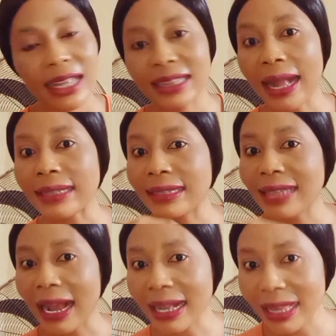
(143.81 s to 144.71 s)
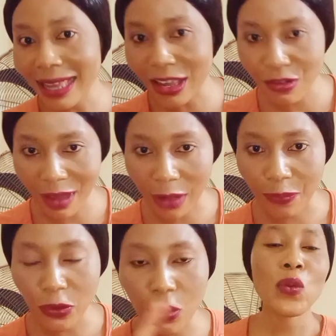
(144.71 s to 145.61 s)
that dark area.
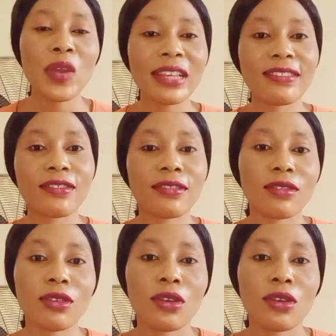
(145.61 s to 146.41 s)
Always